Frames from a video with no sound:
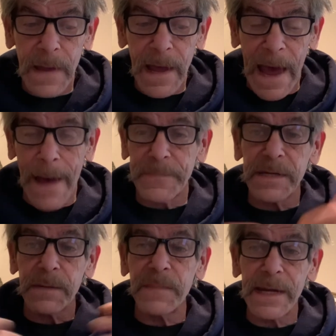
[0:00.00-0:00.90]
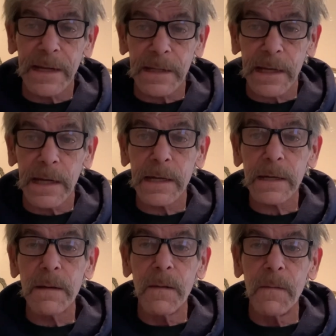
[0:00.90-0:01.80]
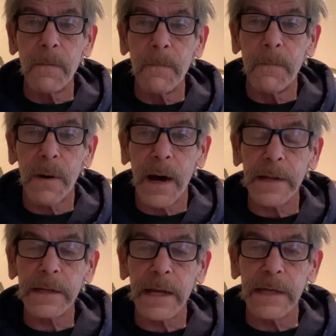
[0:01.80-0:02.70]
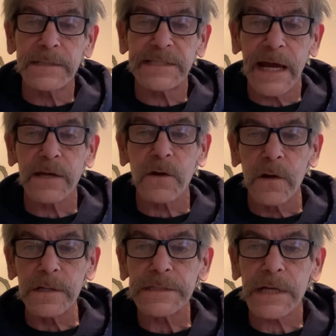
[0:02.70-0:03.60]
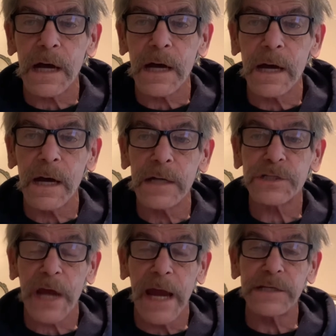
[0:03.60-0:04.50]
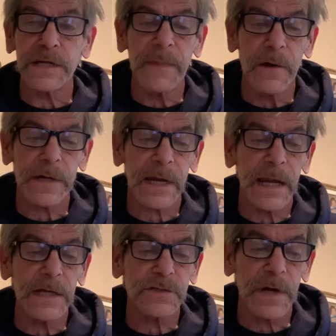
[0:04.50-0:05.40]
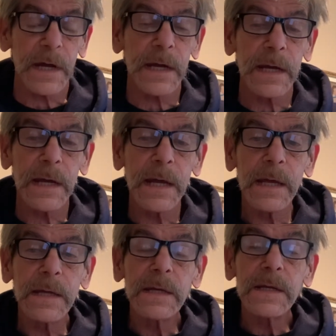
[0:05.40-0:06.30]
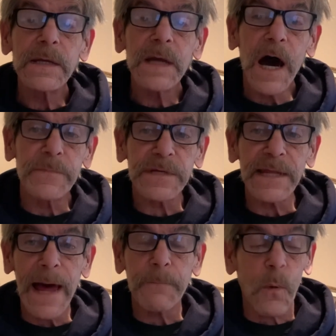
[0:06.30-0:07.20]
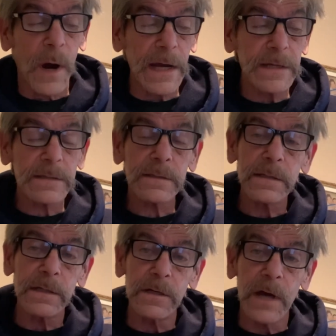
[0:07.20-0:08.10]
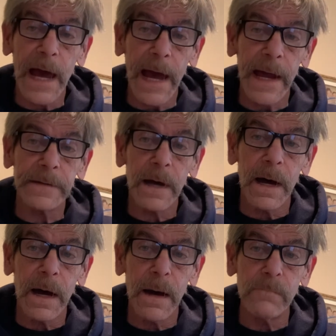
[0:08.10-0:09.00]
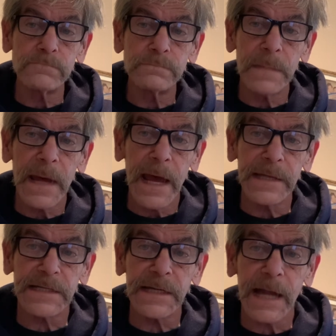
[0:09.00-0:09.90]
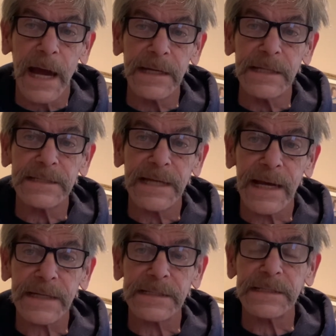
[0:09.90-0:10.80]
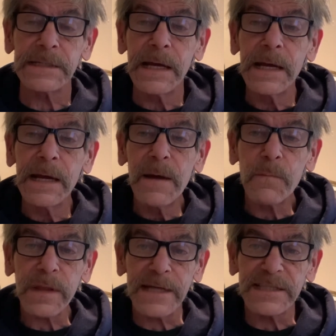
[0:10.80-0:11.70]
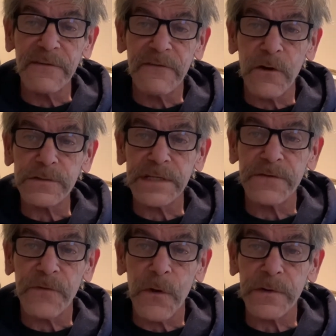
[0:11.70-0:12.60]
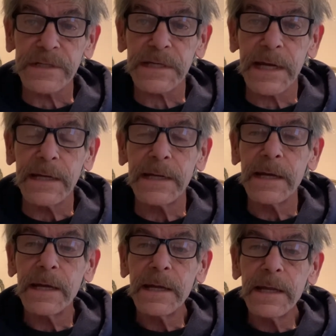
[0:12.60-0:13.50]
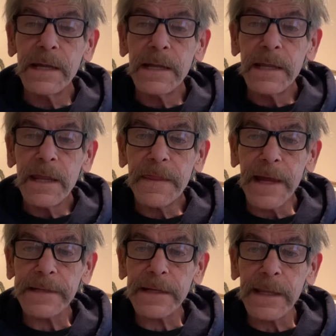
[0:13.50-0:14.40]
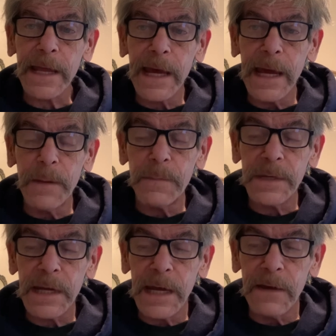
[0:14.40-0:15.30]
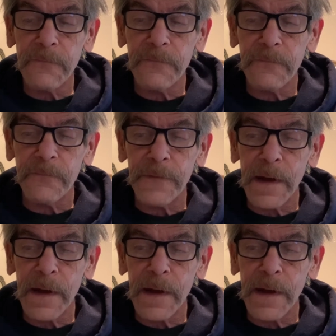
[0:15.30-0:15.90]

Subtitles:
happened immediately, but it signals a change in American history. Up to that point, you had 1896 Plessy versus Ferguson that claimed if